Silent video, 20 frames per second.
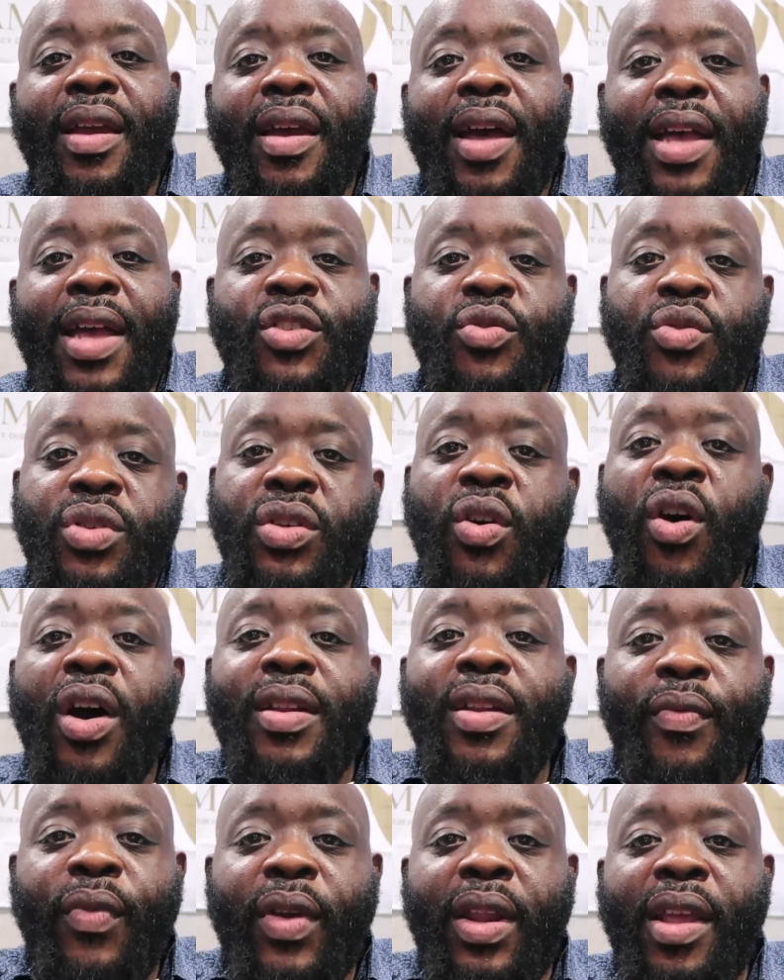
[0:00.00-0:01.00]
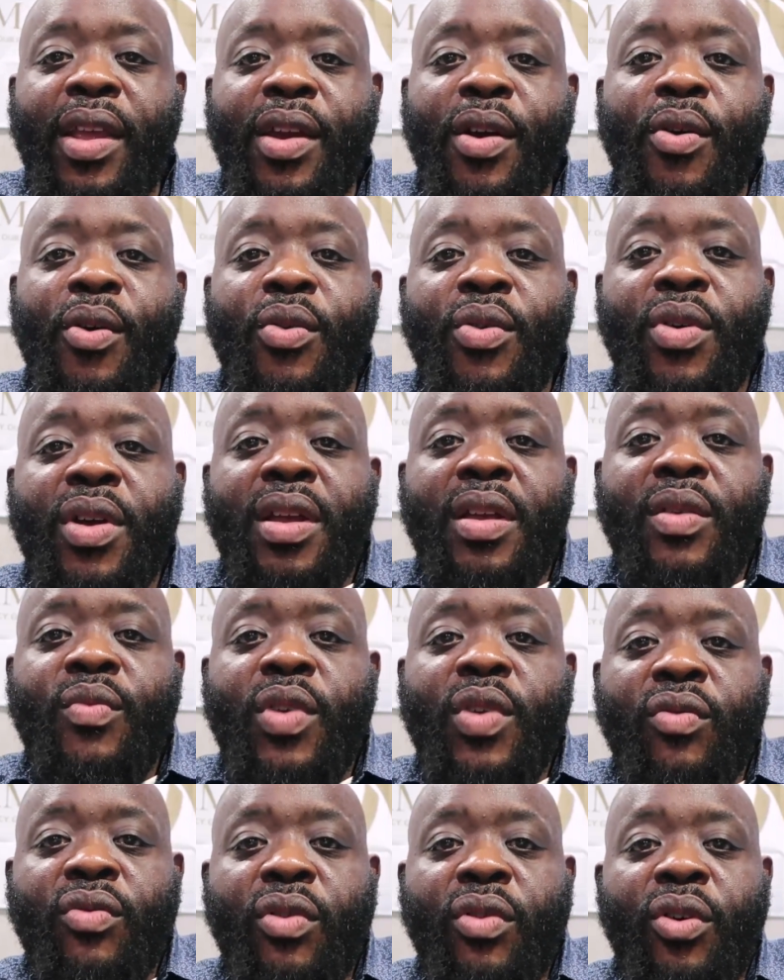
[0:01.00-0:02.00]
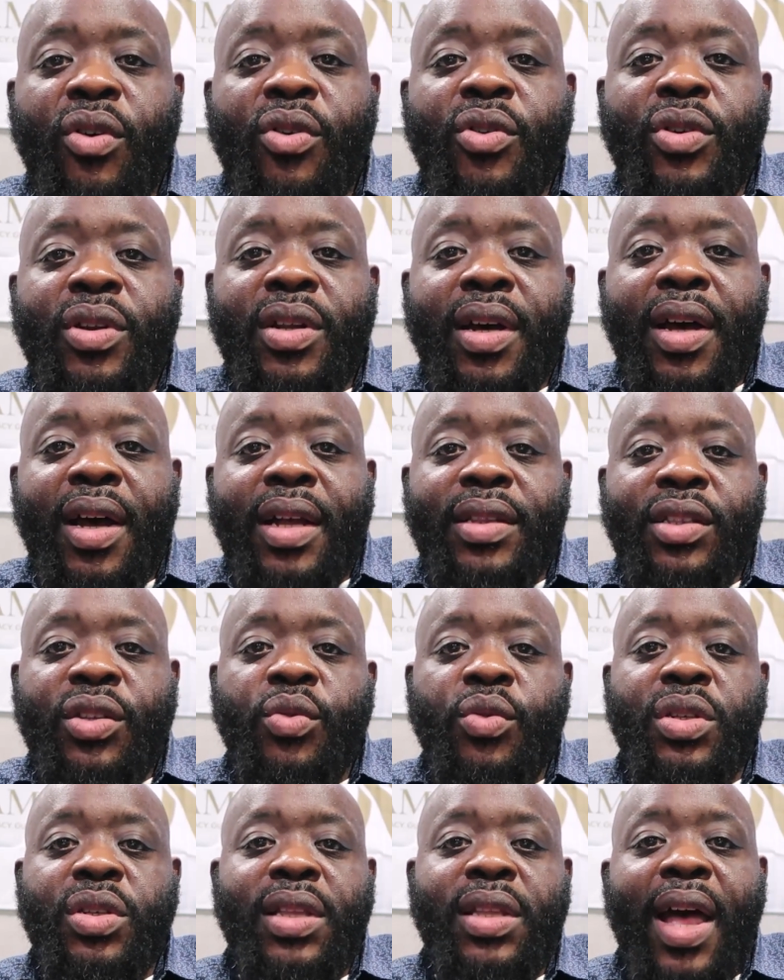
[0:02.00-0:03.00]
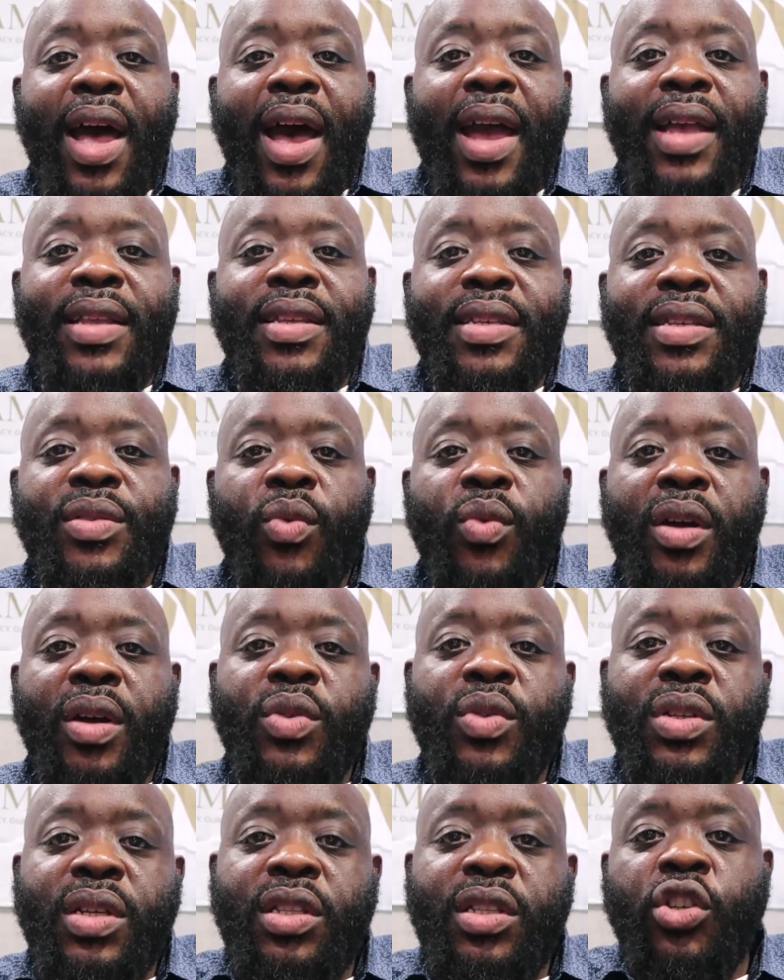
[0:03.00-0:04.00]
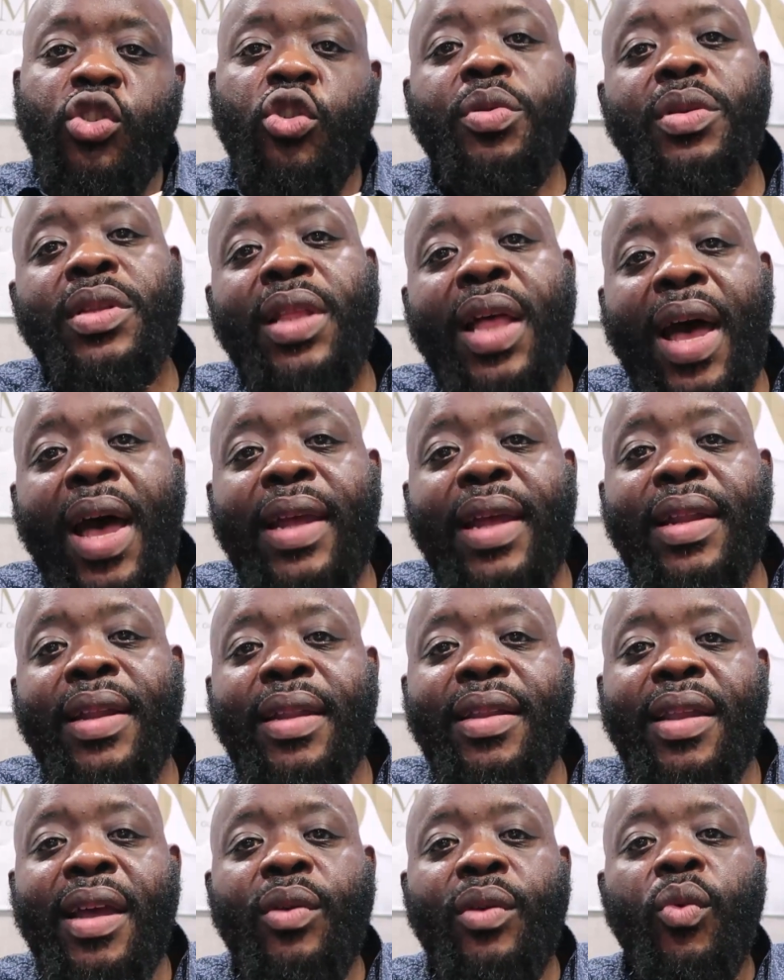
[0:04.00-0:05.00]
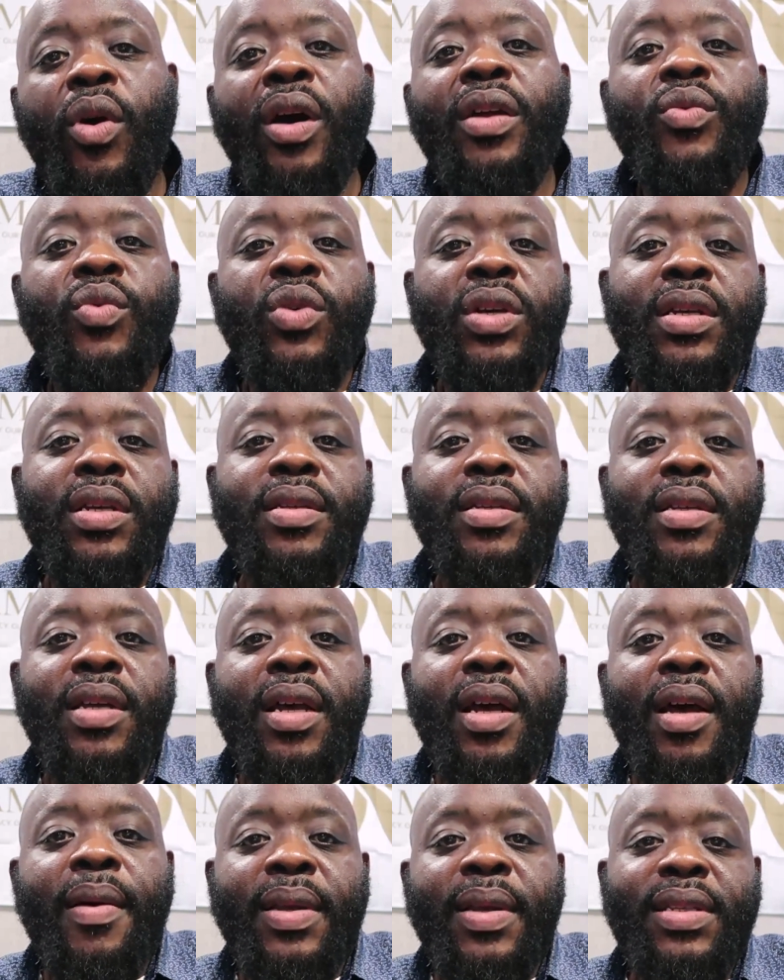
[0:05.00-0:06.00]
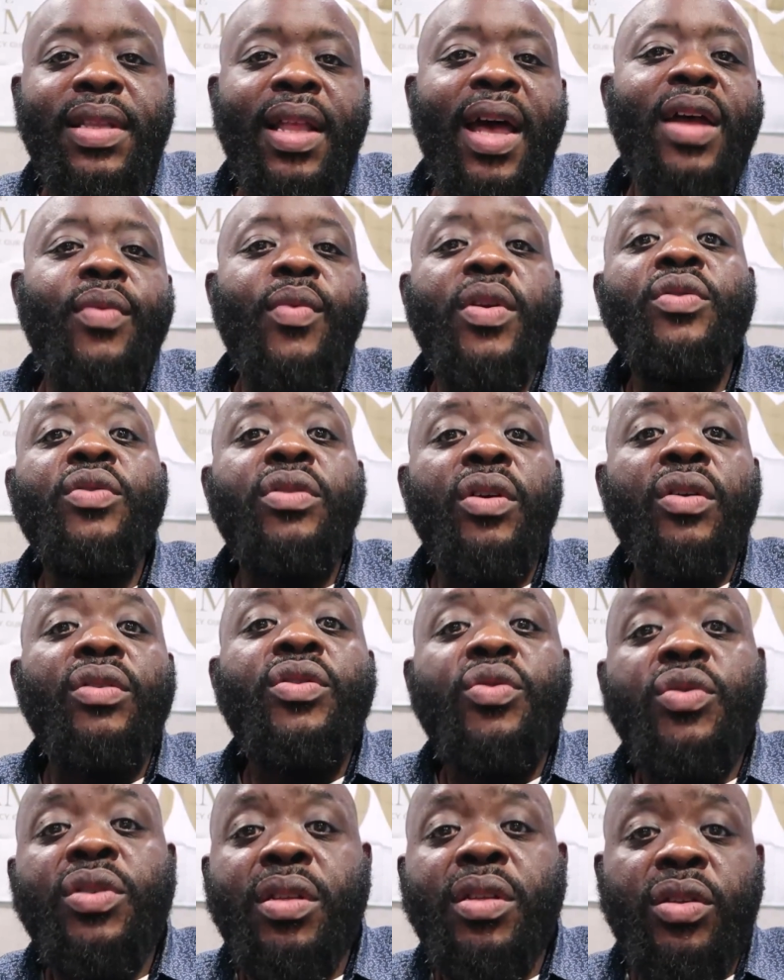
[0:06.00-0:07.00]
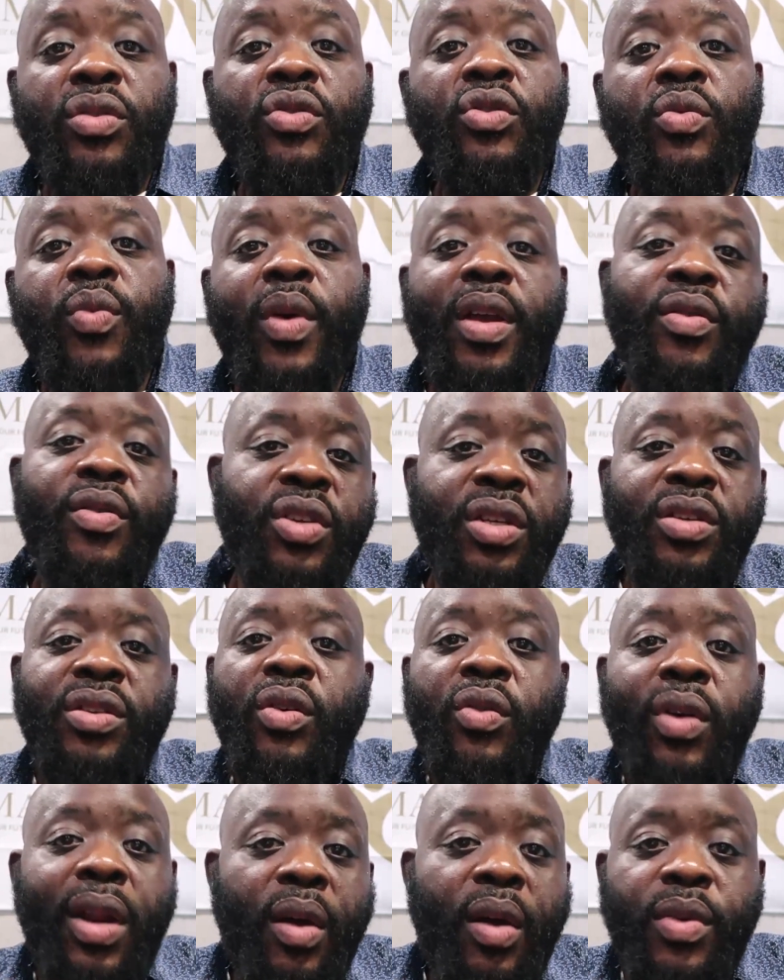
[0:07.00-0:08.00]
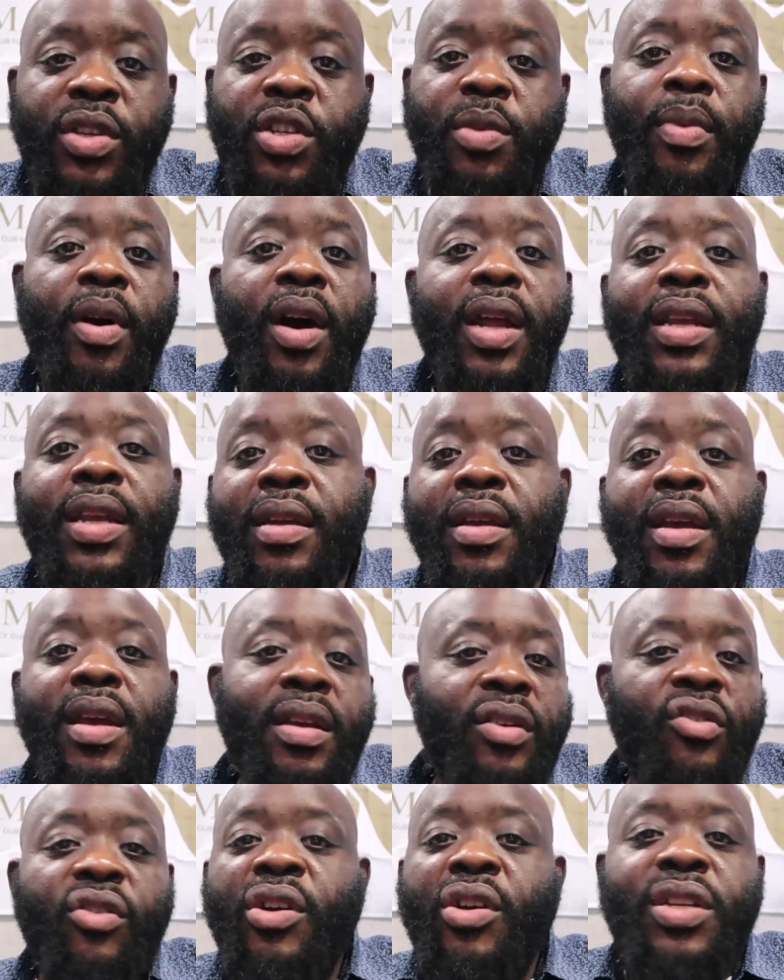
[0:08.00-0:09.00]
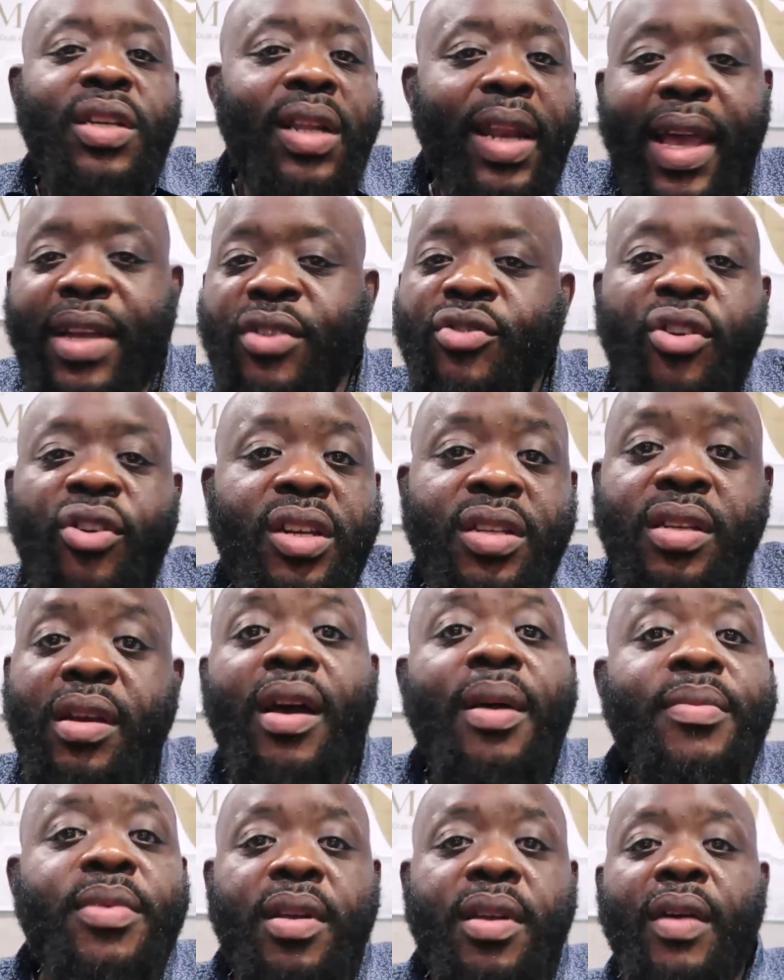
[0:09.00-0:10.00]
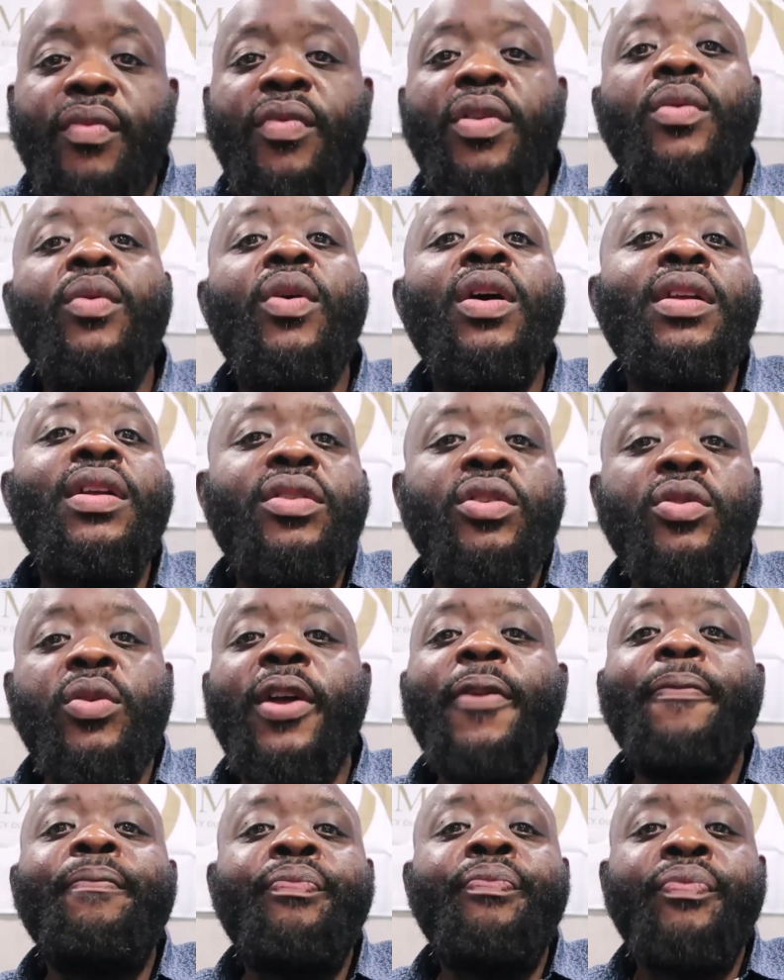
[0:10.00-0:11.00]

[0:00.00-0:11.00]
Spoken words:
As you saw in the video, we rode 2 slides. One was a tube slide, and then one was a slide where you don't use a tube, where you just go down with your body, cross your legs, cross your arms, however you want to do it.